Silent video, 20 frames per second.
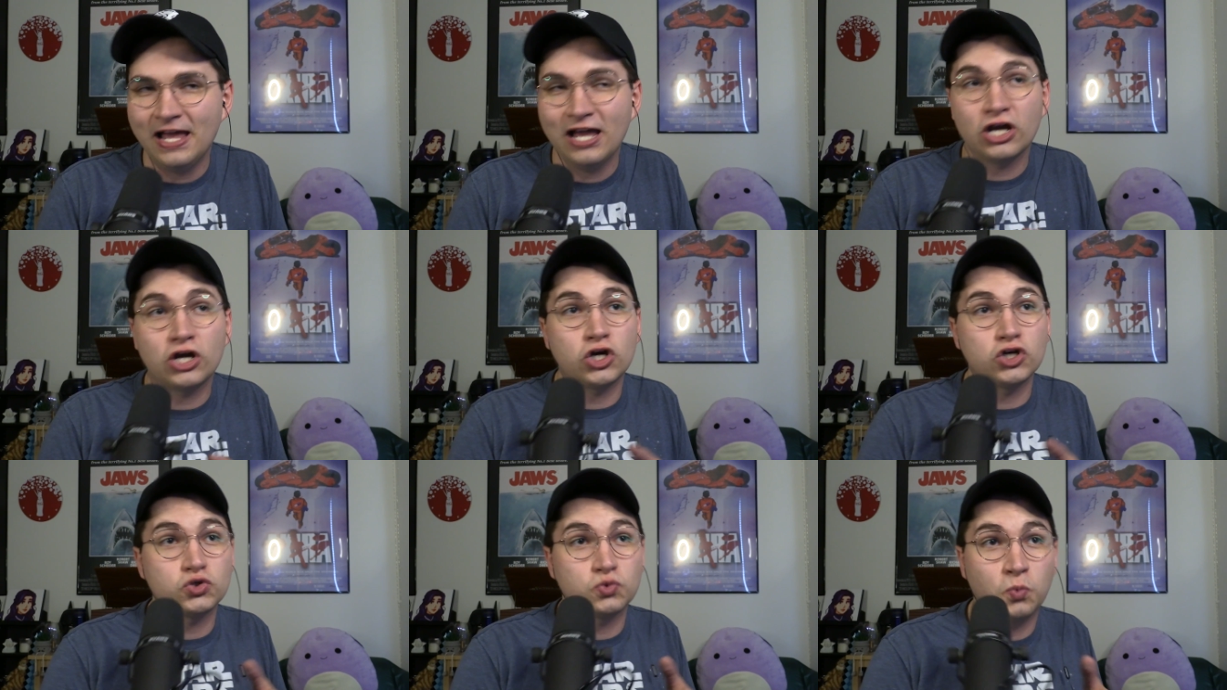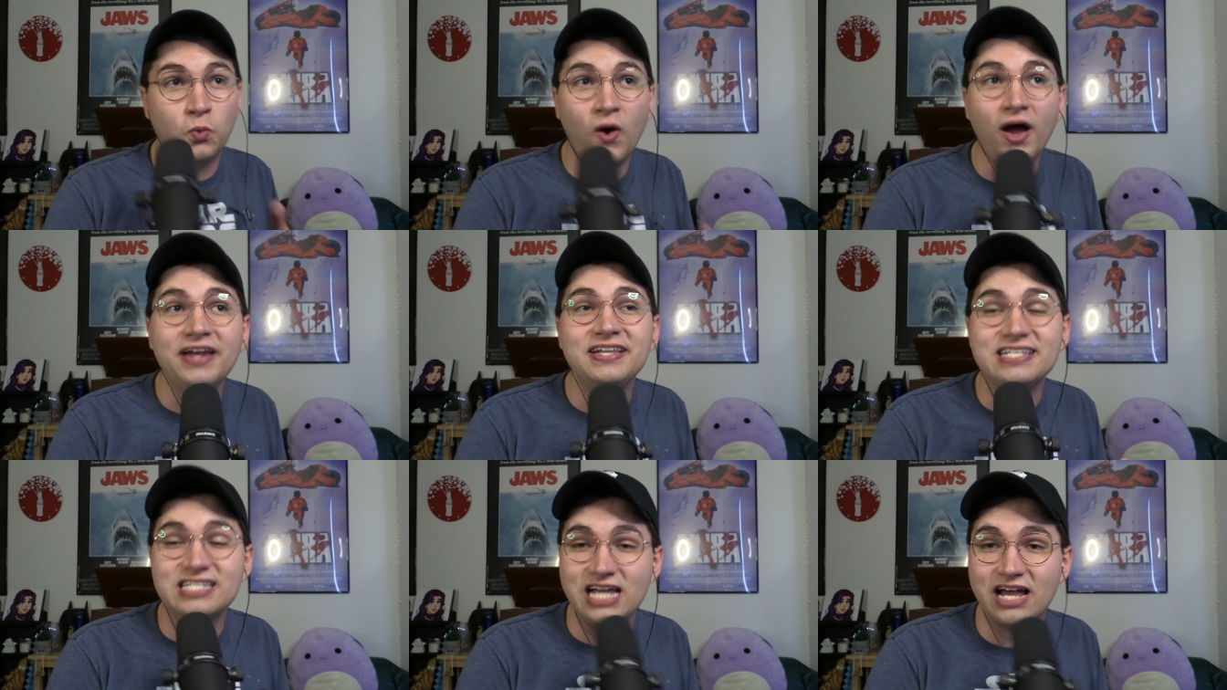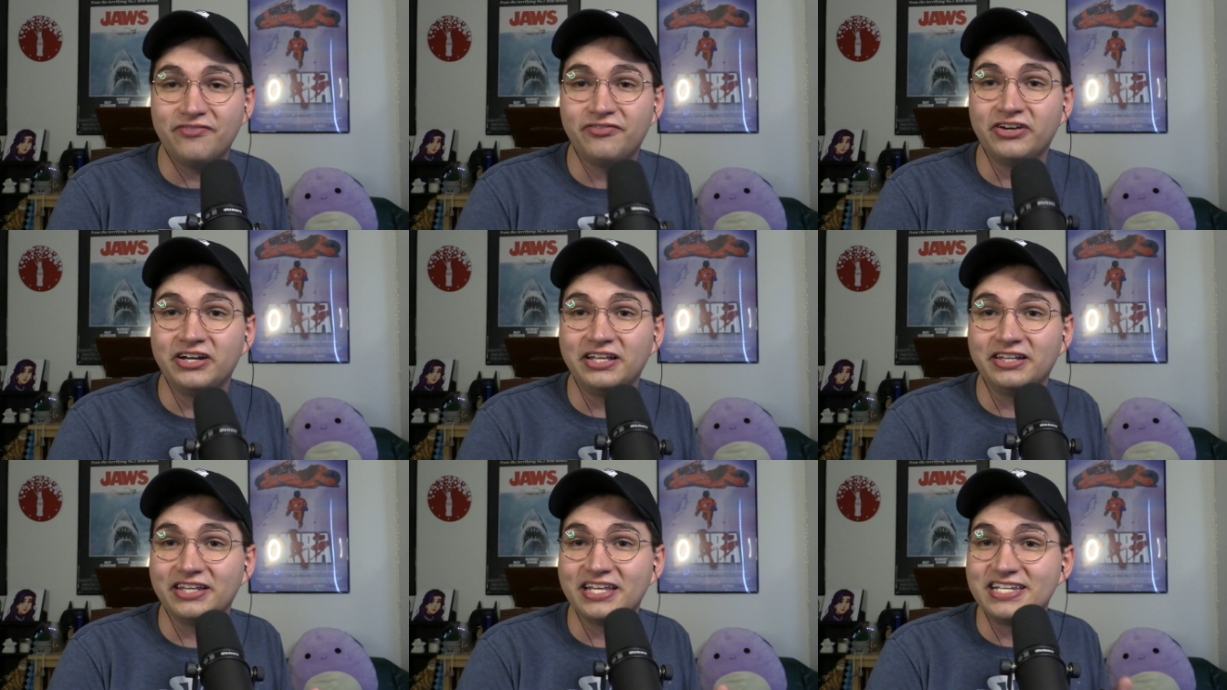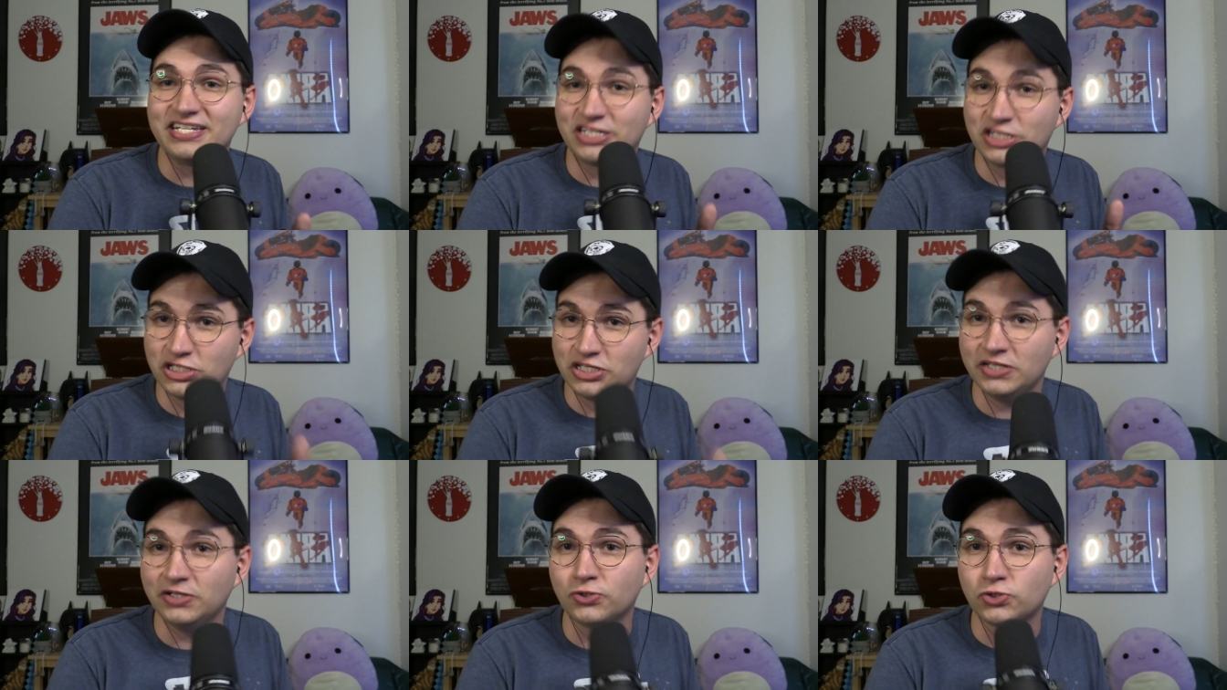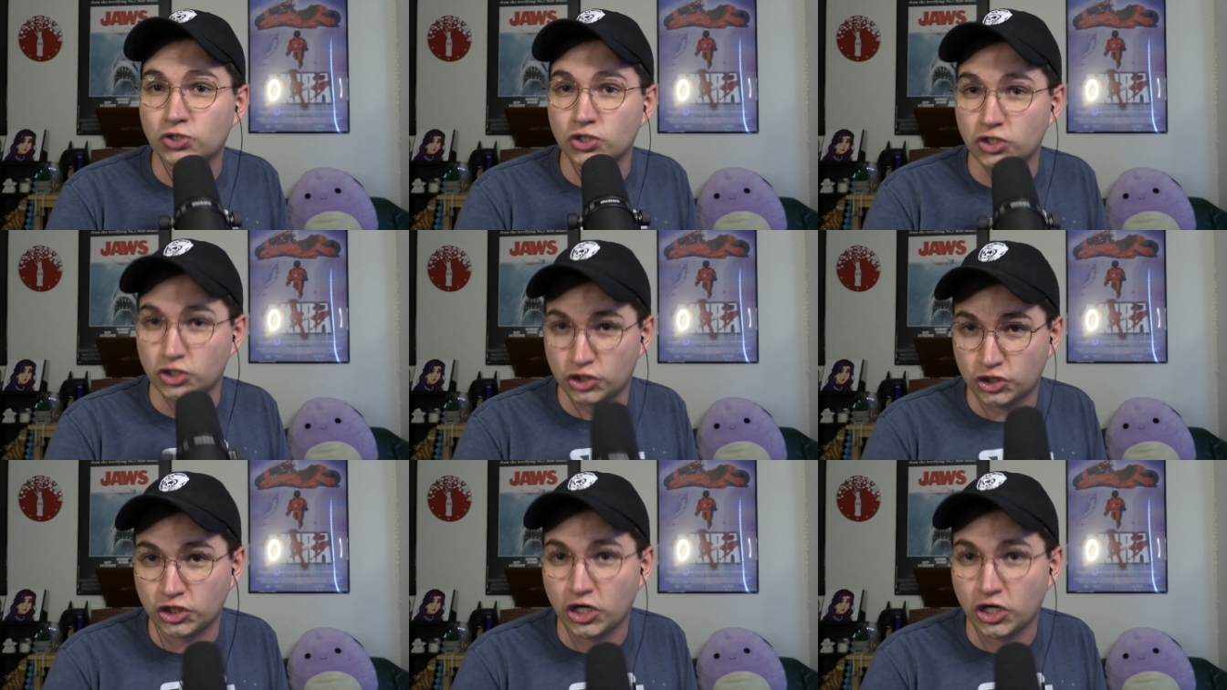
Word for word: Because one definitely steals the